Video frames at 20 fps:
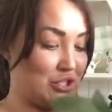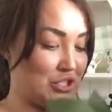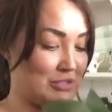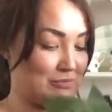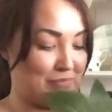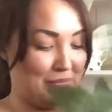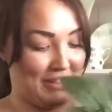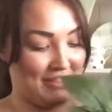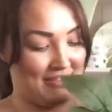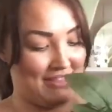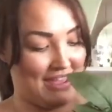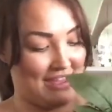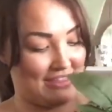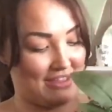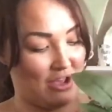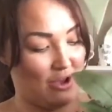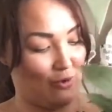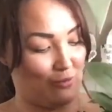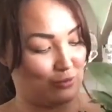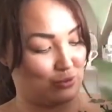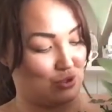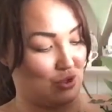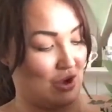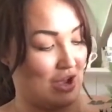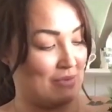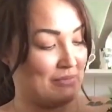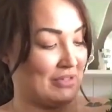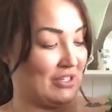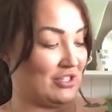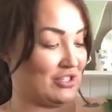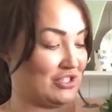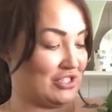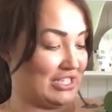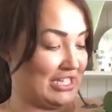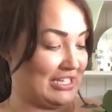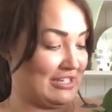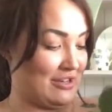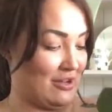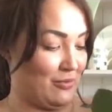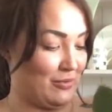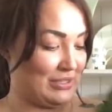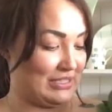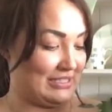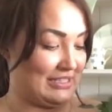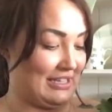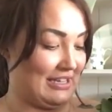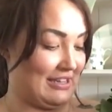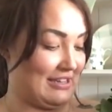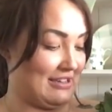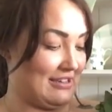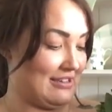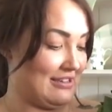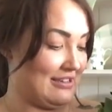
just been there the whole time and you just didn't notice it.